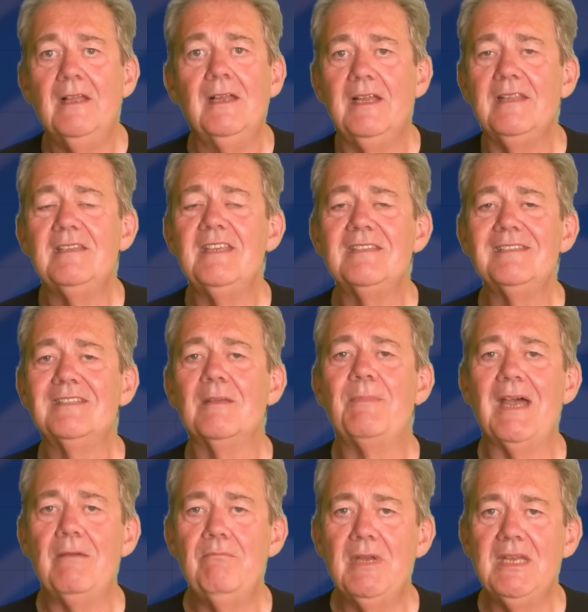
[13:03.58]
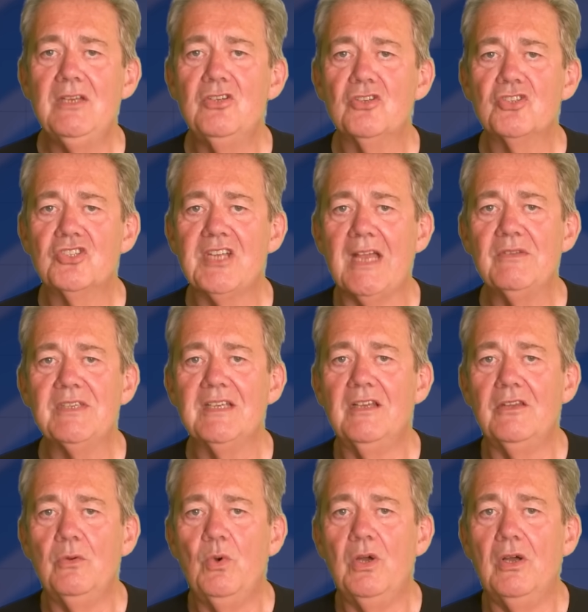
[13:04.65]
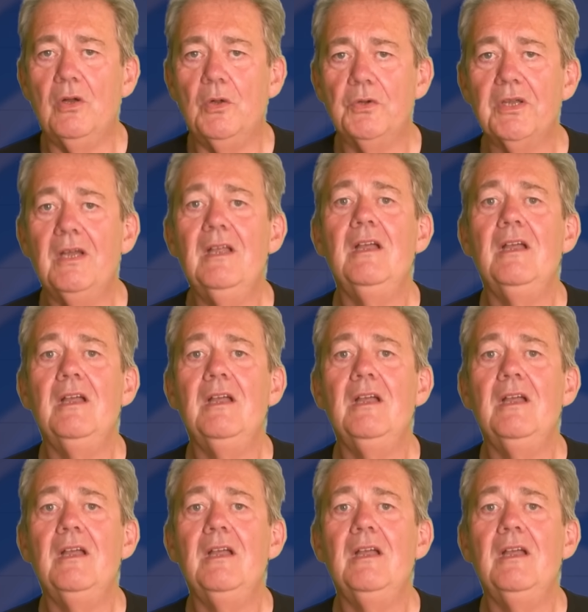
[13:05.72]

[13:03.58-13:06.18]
This isn't about me just shouting at the world.